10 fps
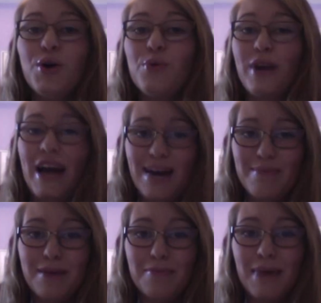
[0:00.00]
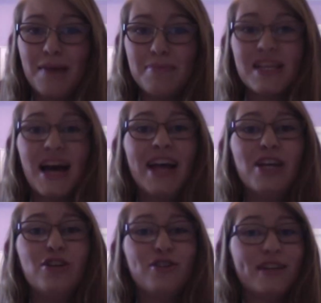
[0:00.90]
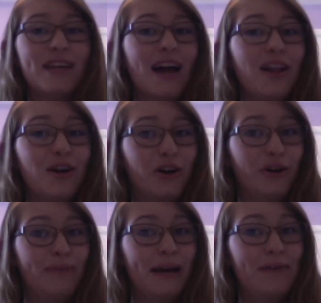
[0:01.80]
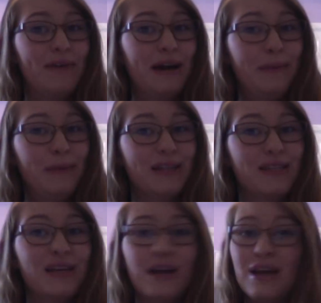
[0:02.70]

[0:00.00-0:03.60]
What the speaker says: When I make maps, I usually color code my environments.